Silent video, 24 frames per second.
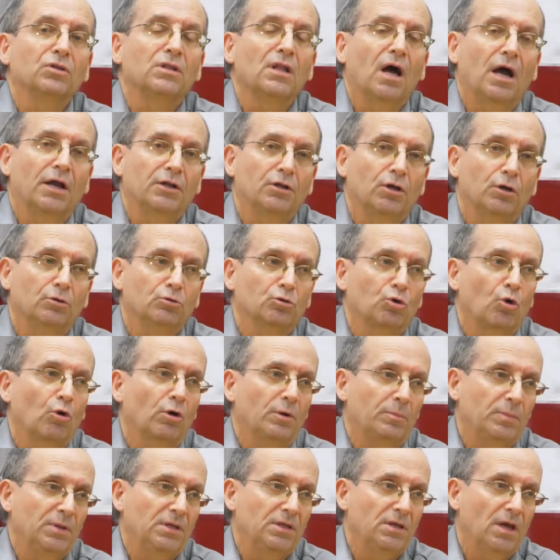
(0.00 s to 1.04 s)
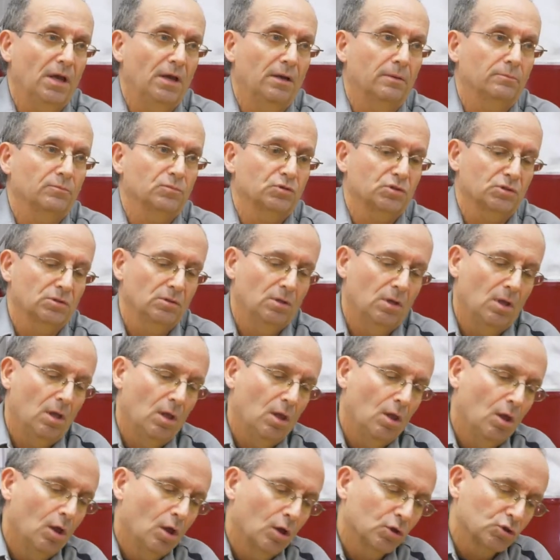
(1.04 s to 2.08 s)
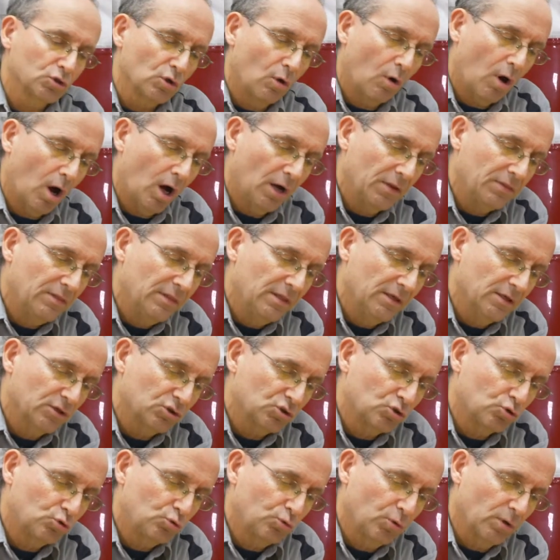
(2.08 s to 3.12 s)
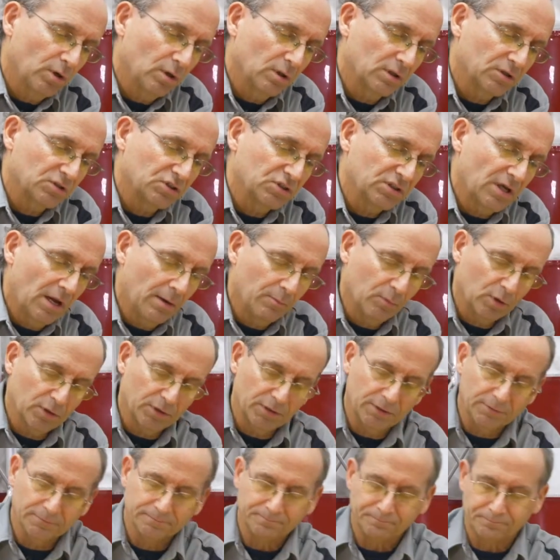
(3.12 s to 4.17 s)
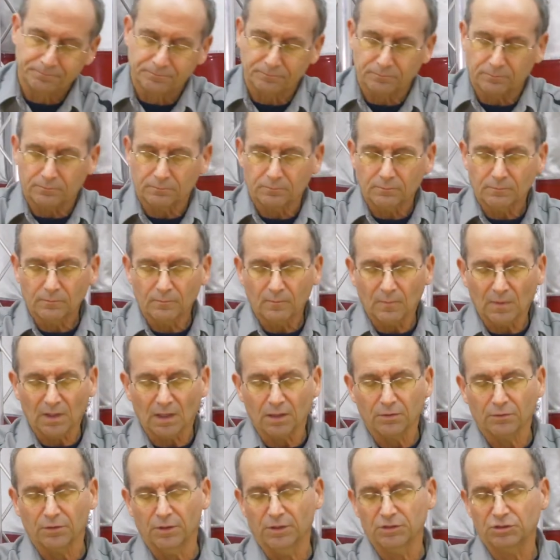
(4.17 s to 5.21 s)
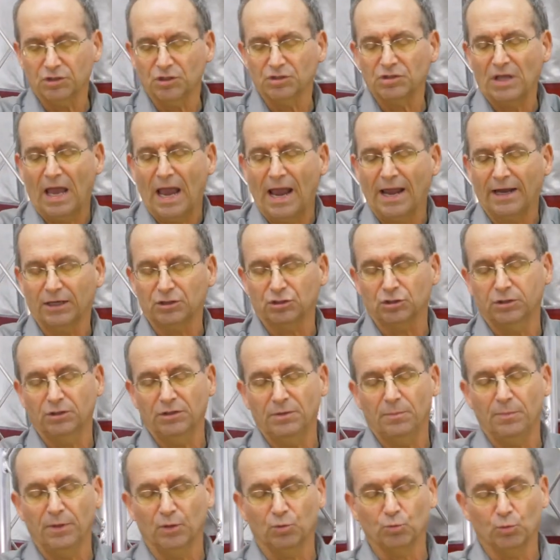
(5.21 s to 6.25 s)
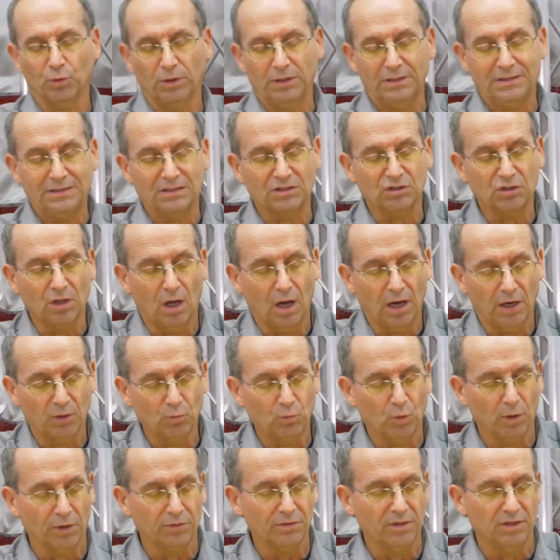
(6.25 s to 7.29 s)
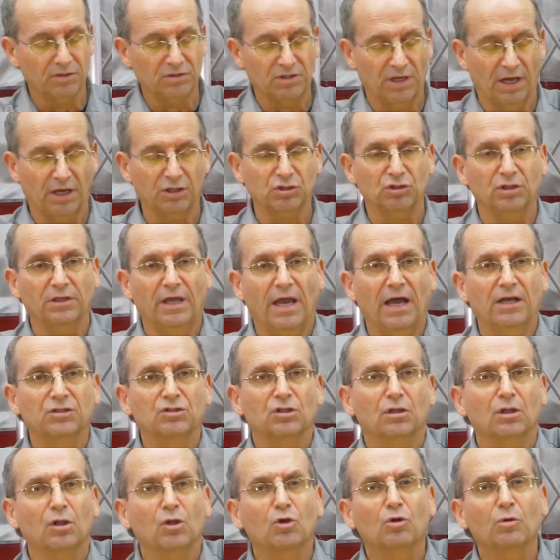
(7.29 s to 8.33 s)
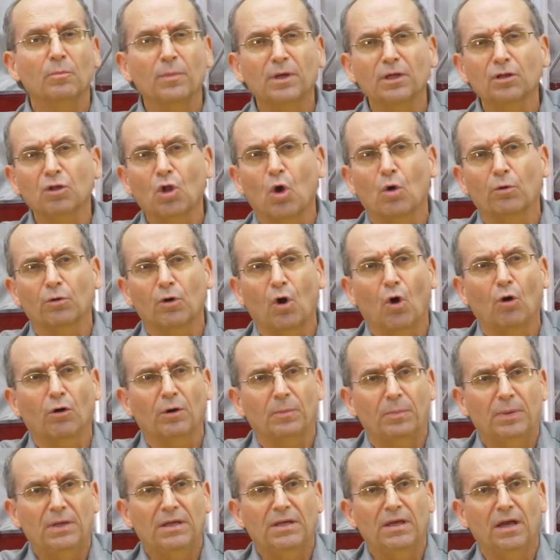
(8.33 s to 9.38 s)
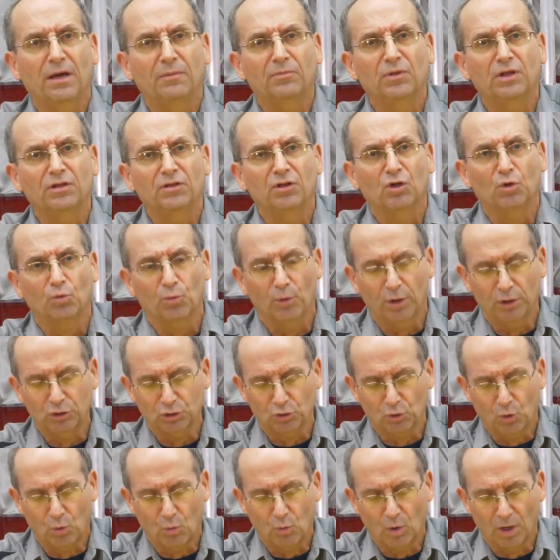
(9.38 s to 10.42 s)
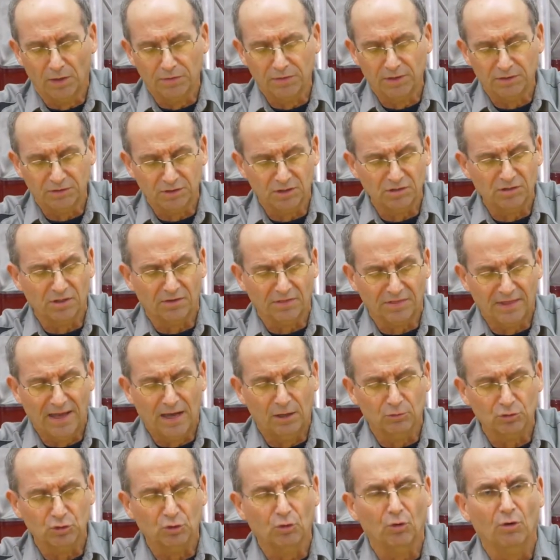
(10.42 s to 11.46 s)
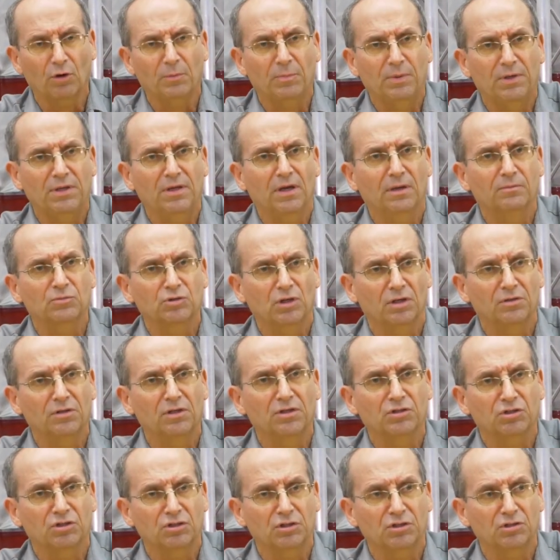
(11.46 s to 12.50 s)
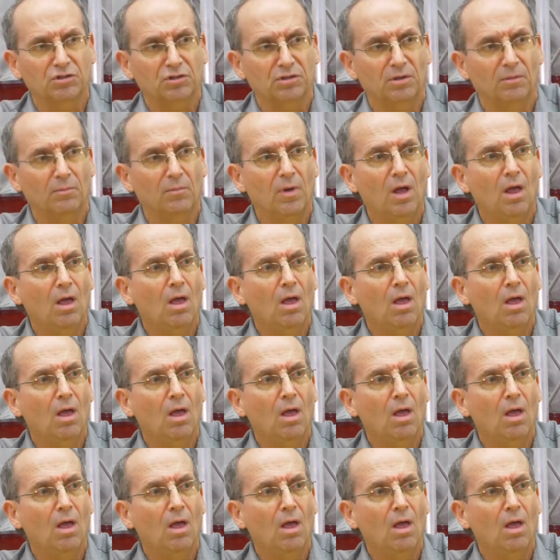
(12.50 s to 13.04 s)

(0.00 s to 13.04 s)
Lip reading: 900 RPMs. So on this drill assembly, this has actually been redesigned where this actually has a little bit lower RPM than the original one. This is 1,000 RPMs on this system,